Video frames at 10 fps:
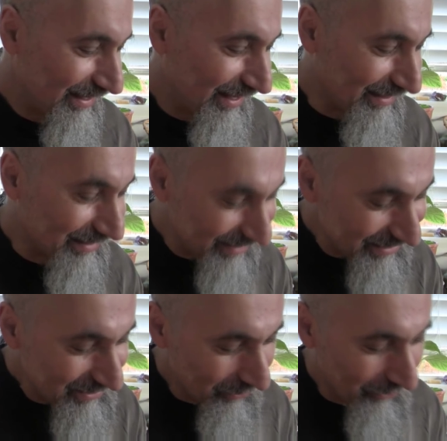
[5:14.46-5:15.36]
And
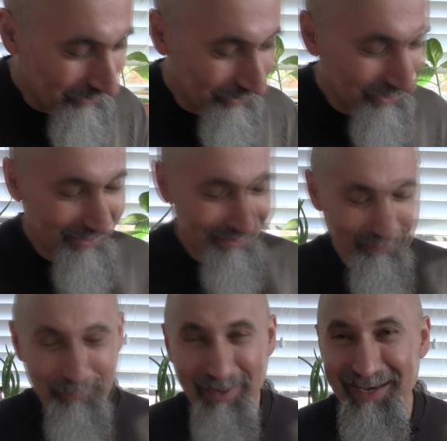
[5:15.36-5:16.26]
these are
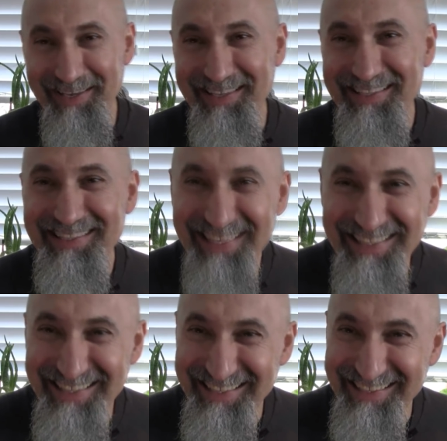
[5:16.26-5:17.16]
my
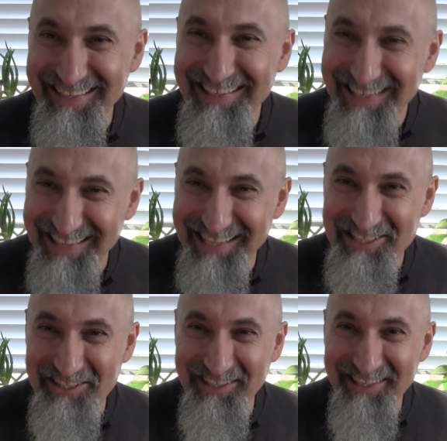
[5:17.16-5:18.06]
Tintin
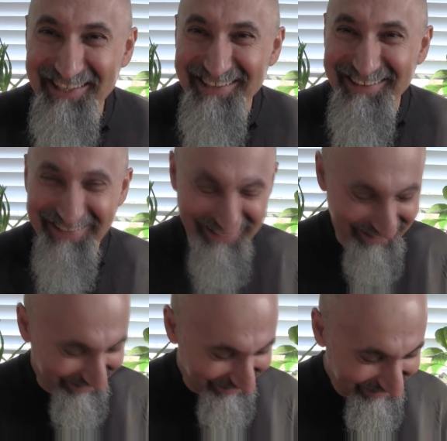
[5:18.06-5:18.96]
collection,
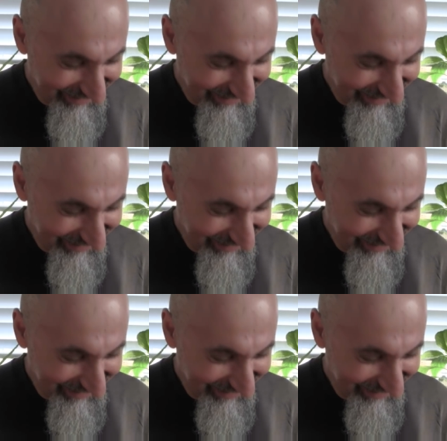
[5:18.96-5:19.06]
okay?